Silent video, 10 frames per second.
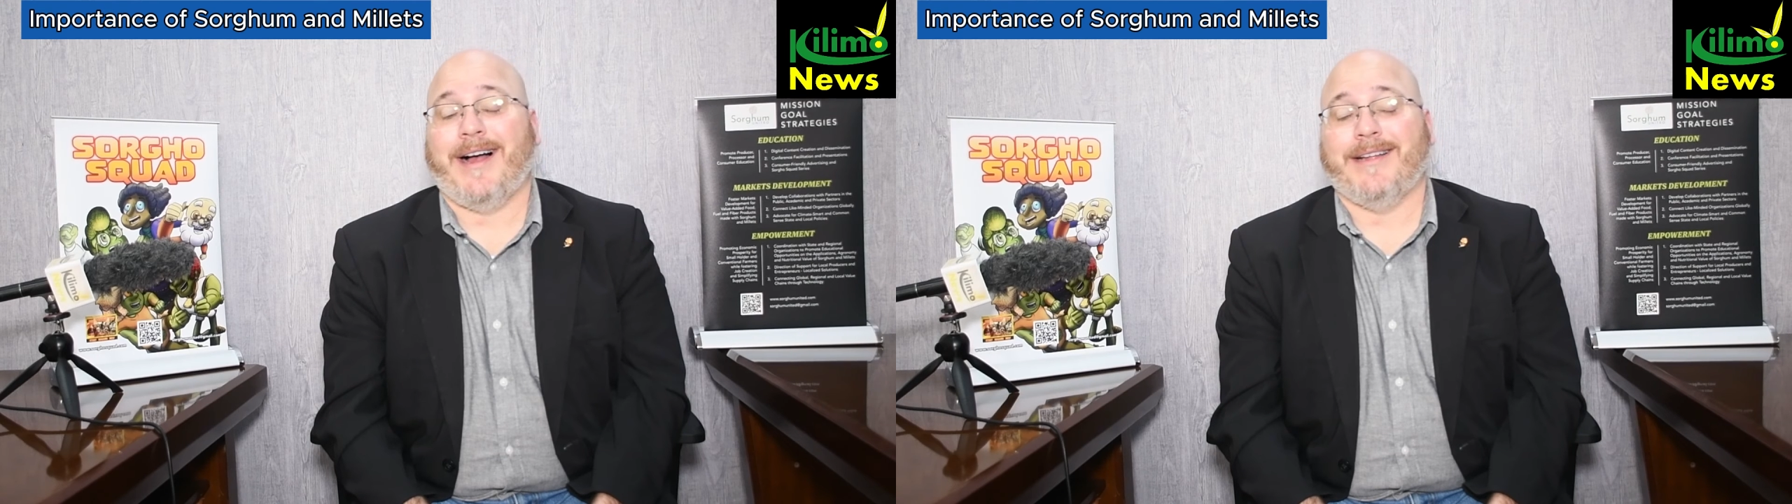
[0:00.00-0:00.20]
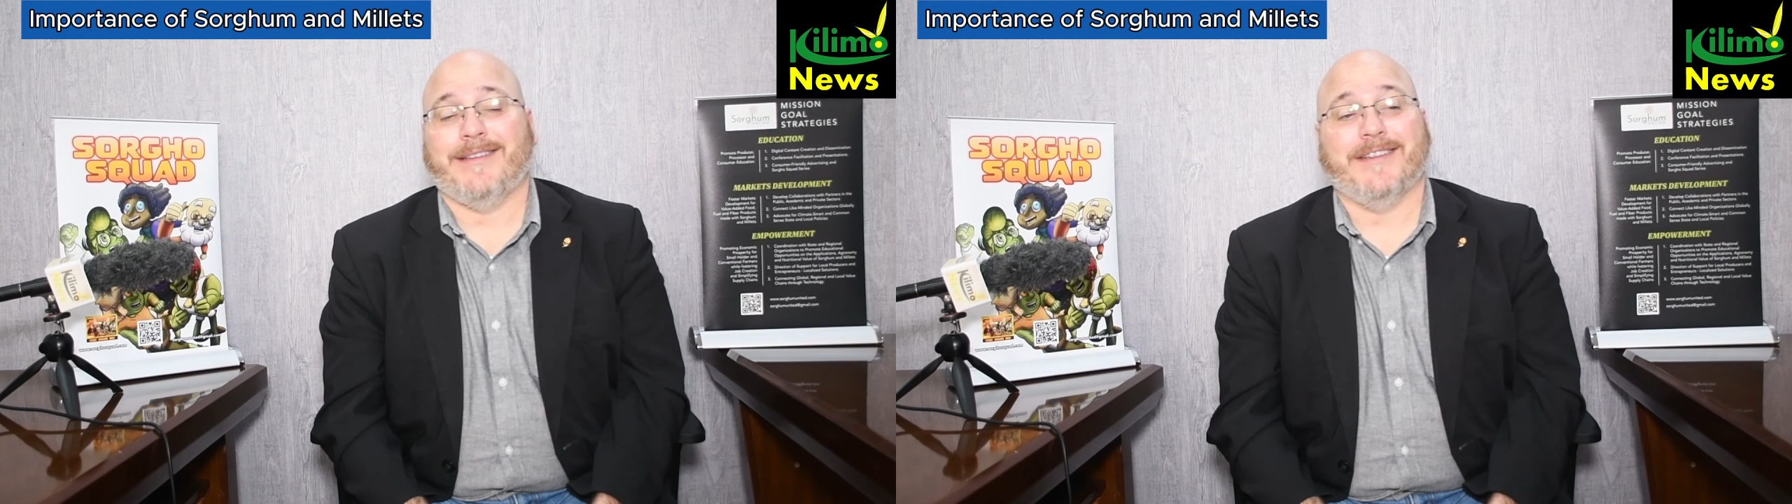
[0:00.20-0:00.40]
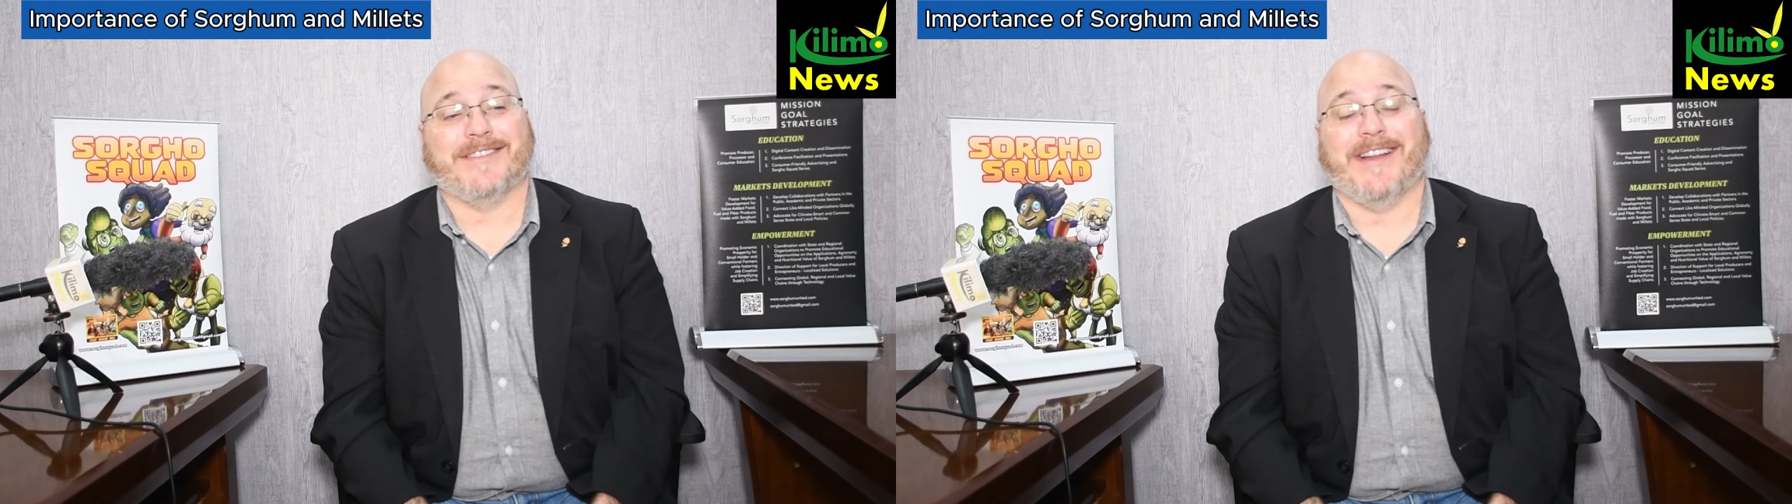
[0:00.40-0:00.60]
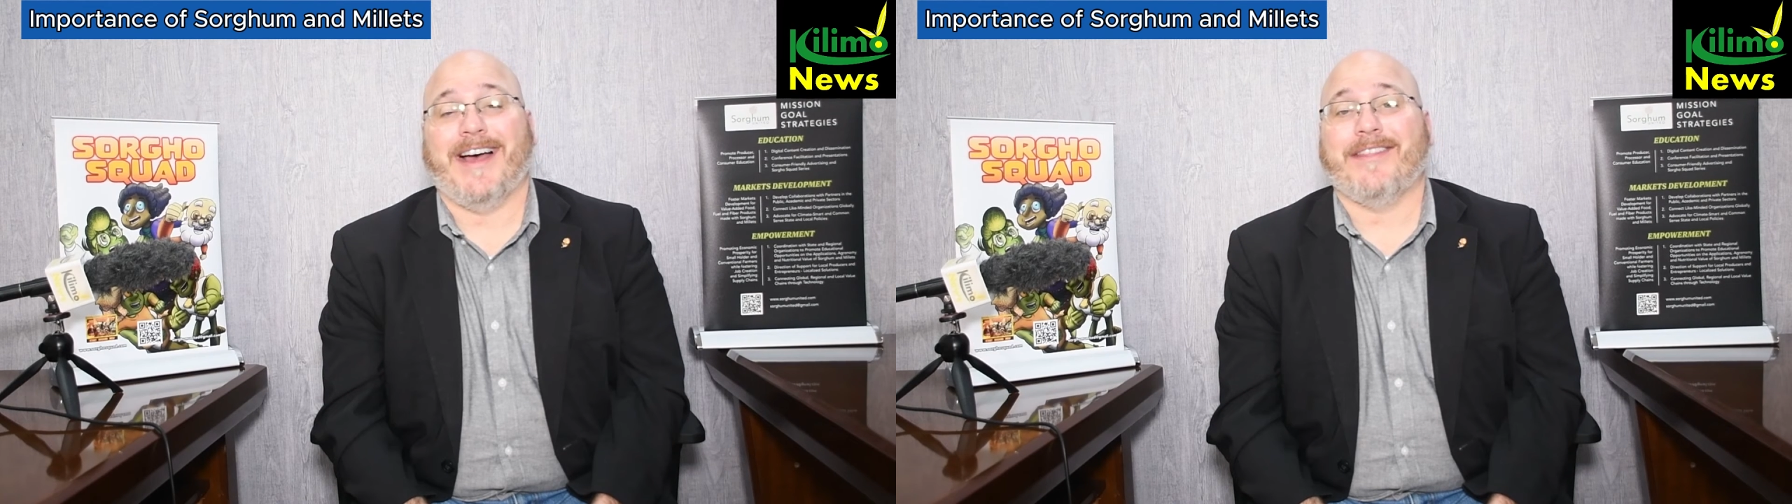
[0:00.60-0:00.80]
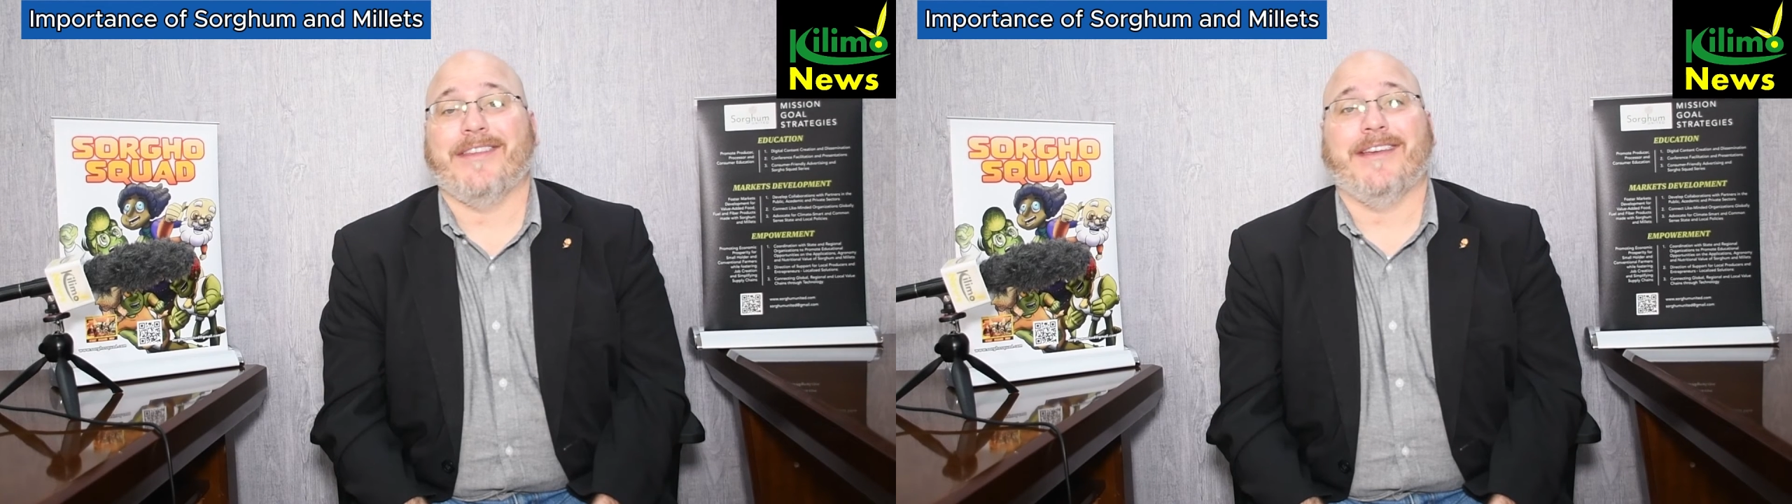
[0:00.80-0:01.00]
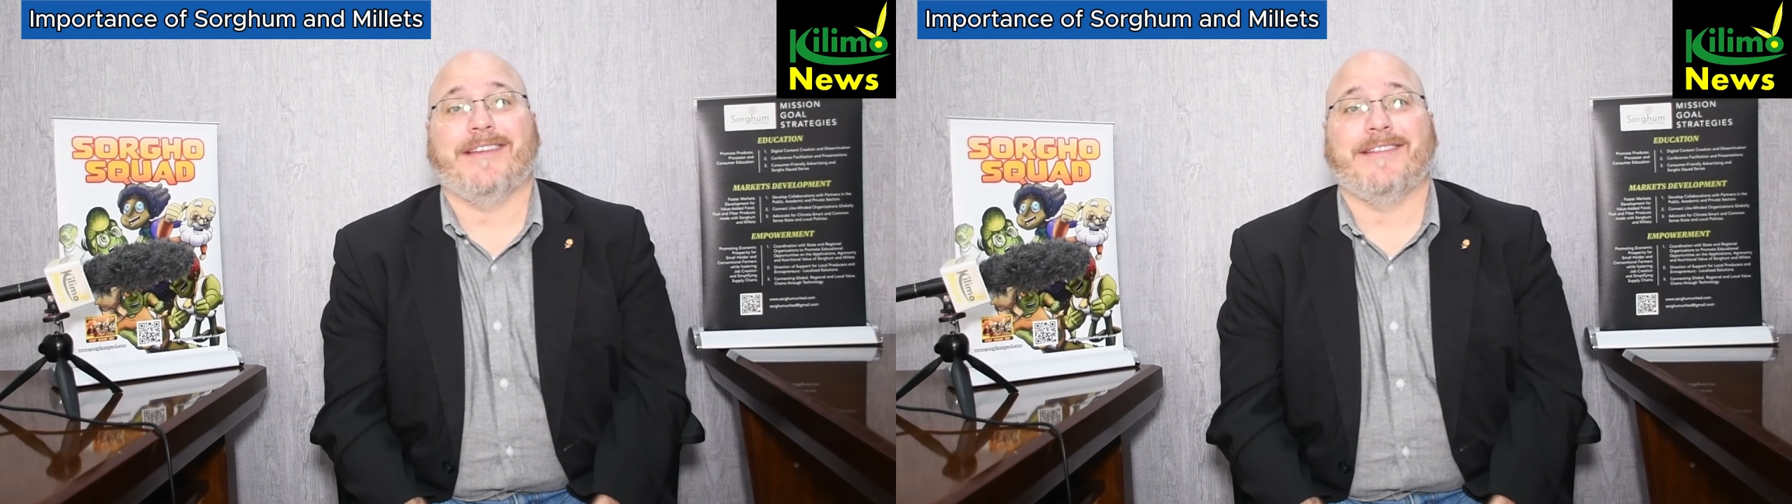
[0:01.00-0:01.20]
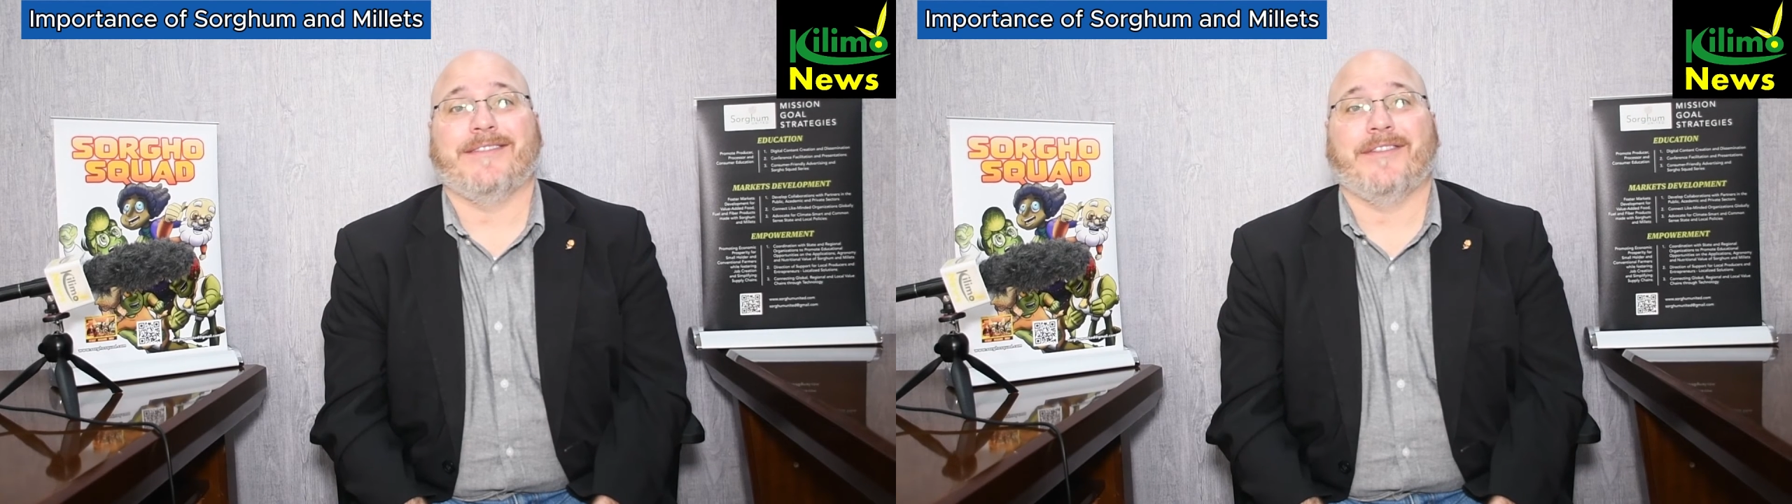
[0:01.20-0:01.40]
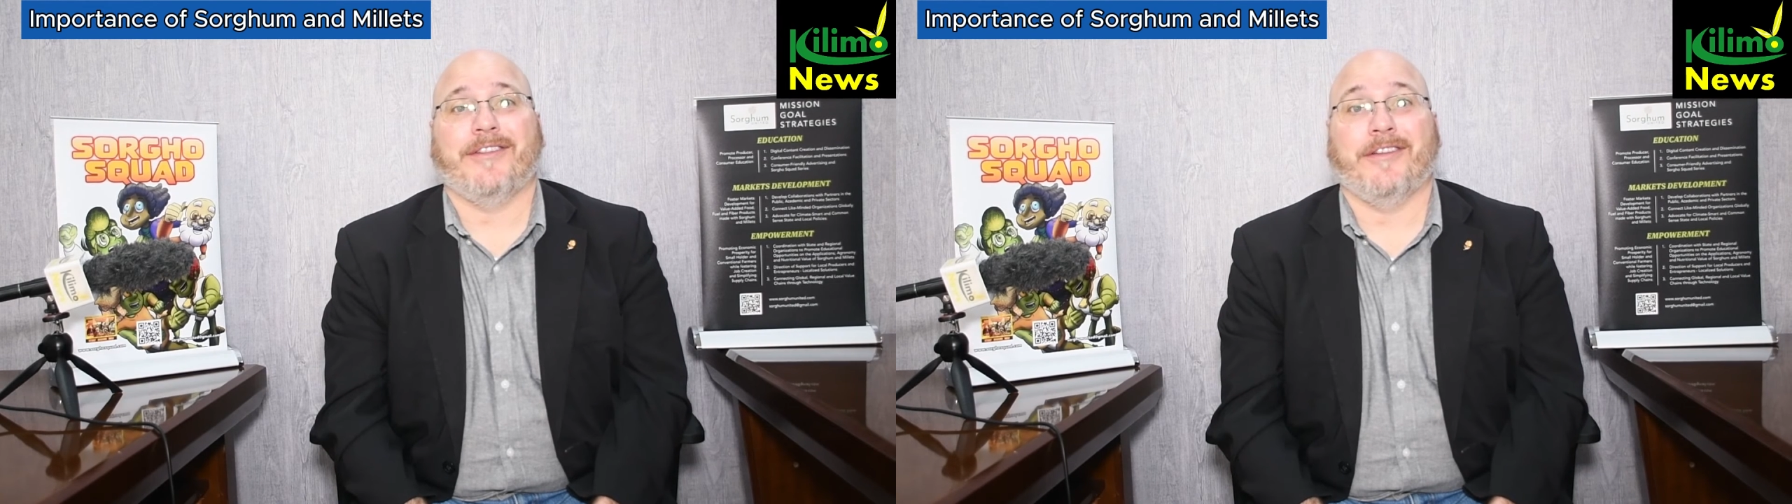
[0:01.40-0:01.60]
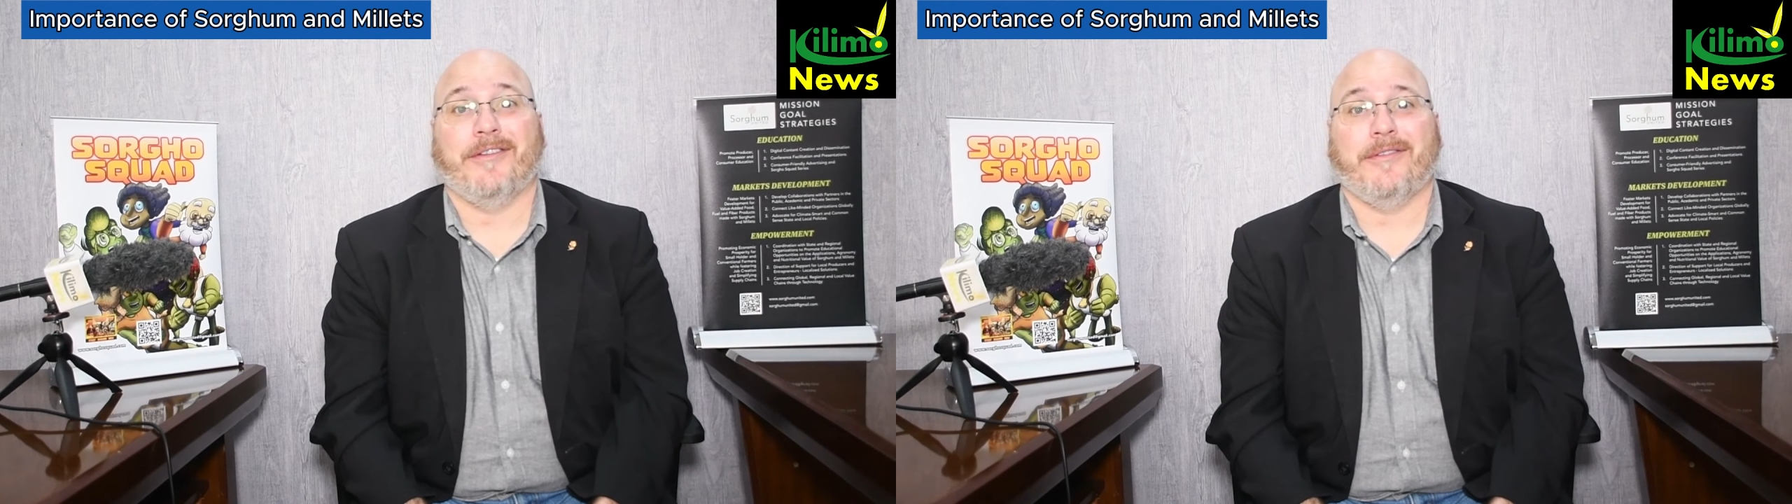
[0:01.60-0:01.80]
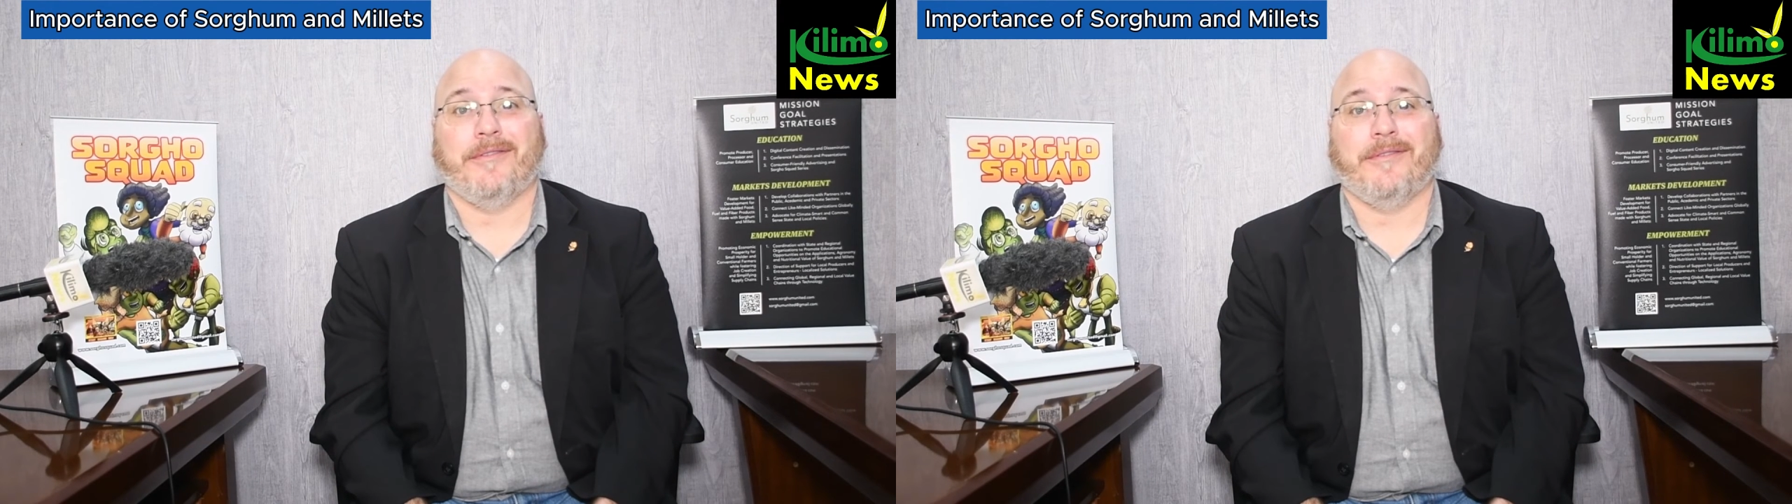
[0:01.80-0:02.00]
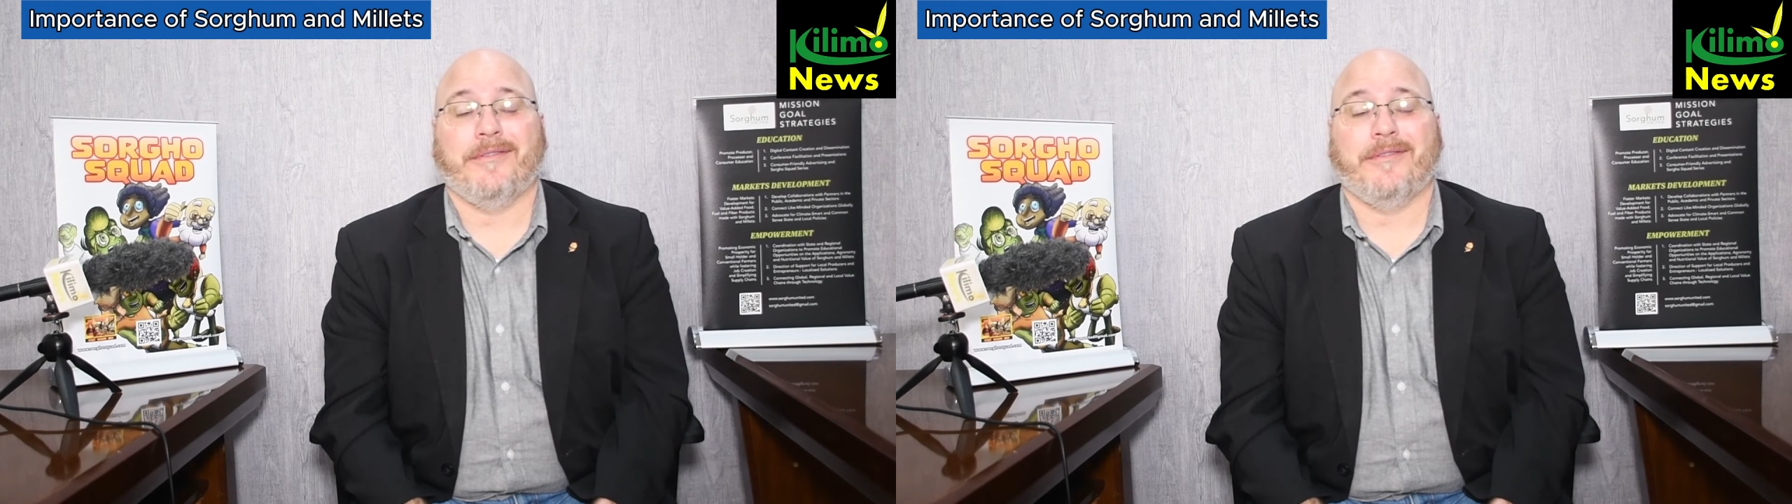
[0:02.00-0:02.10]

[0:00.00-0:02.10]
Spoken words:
Listen, I think the